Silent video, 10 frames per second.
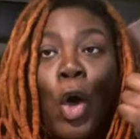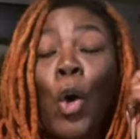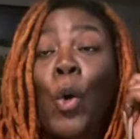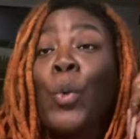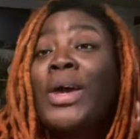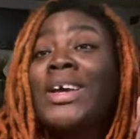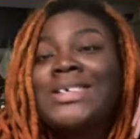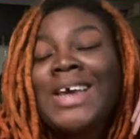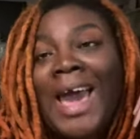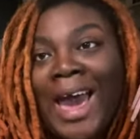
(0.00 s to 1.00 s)
Which
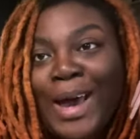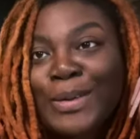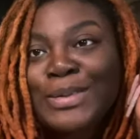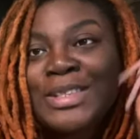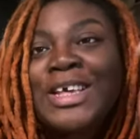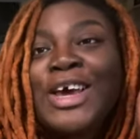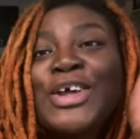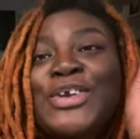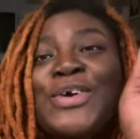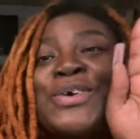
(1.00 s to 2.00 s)
house
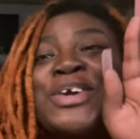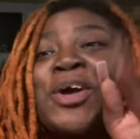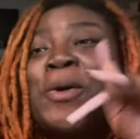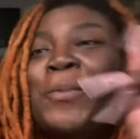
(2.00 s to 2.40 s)
do you